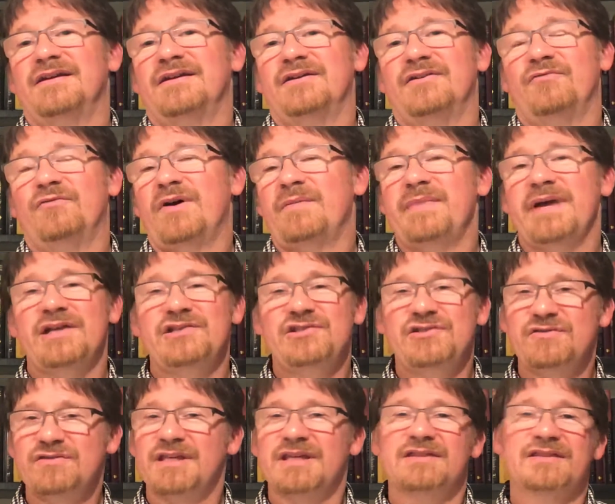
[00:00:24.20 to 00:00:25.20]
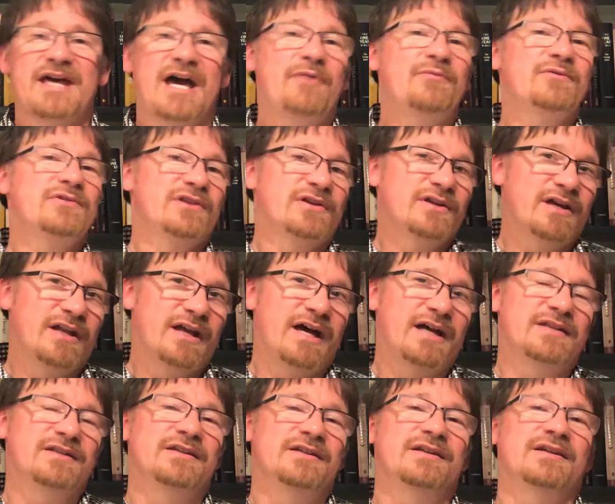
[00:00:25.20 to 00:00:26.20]
What made you think that was a good
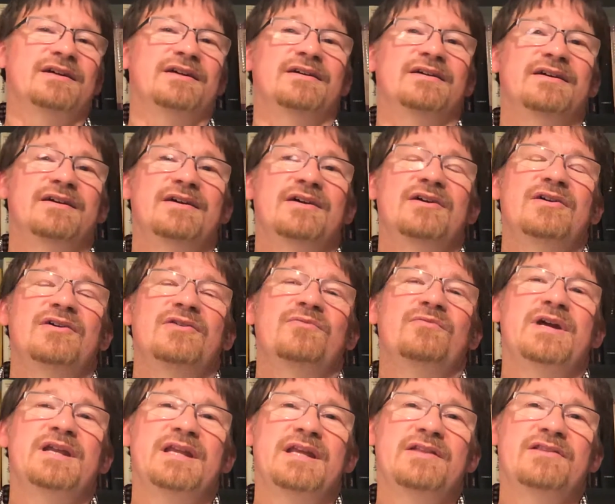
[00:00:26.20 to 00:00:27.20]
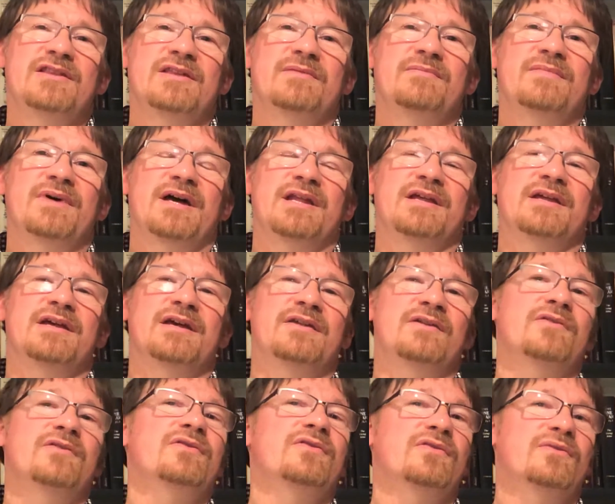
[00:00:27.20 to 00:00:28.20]
idea? We need somebody in
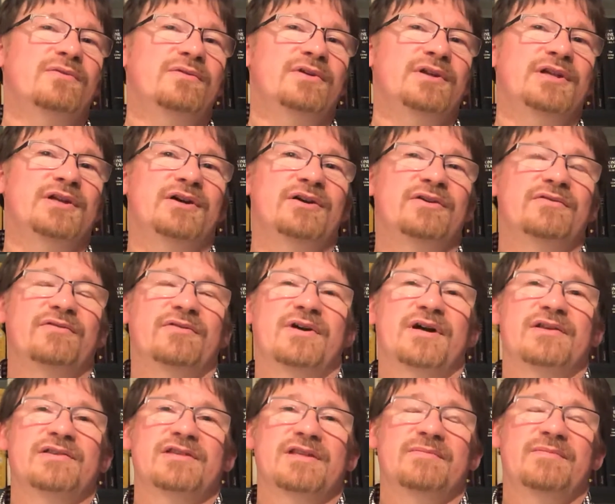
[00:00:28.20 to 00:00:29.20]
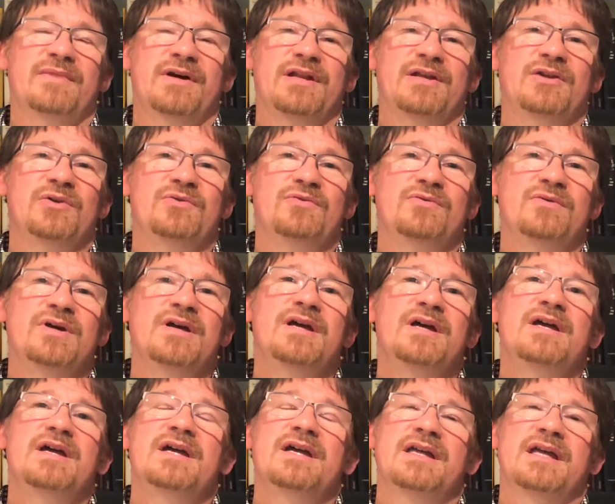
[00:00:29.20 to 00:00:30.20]
authority over us, somebody who
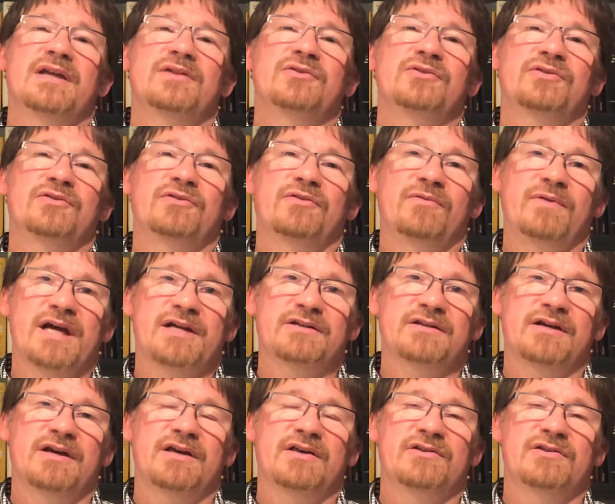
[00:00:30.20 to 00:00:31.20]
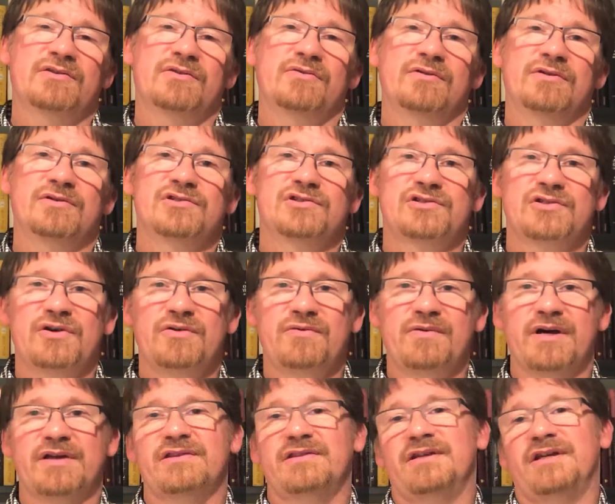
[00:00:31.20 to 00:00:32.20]
can correct us or show
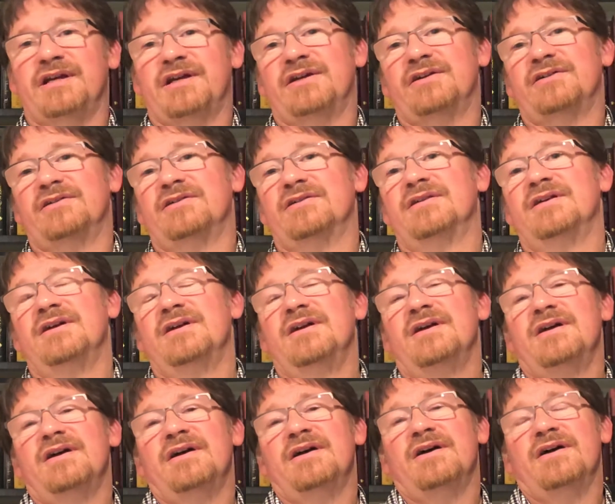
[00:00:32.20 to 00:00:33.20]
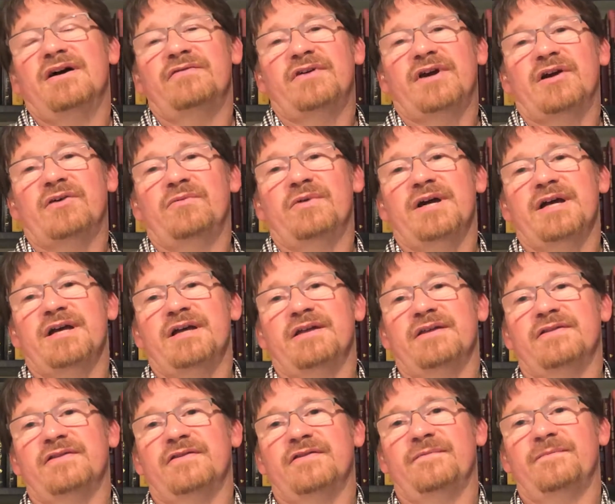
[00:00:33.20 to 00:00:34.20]
us the error of our
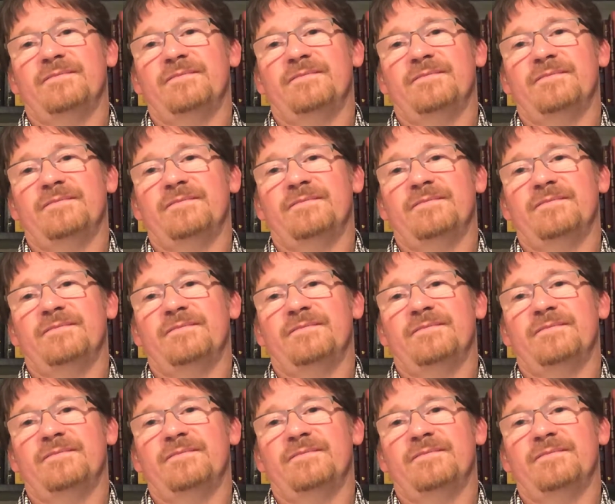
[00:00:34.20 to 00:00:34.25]
ways.